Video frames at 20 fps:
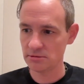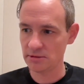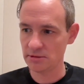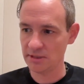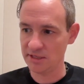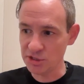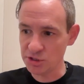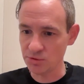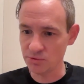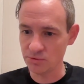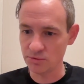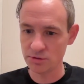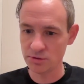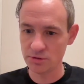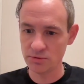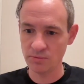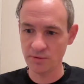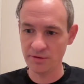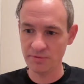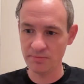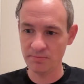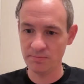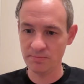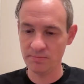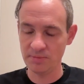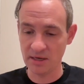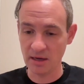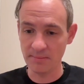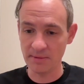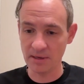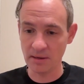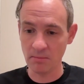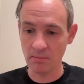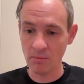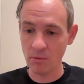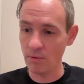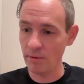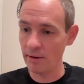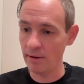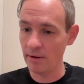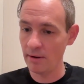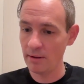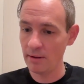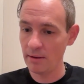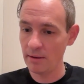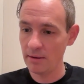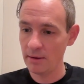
issues with becoming more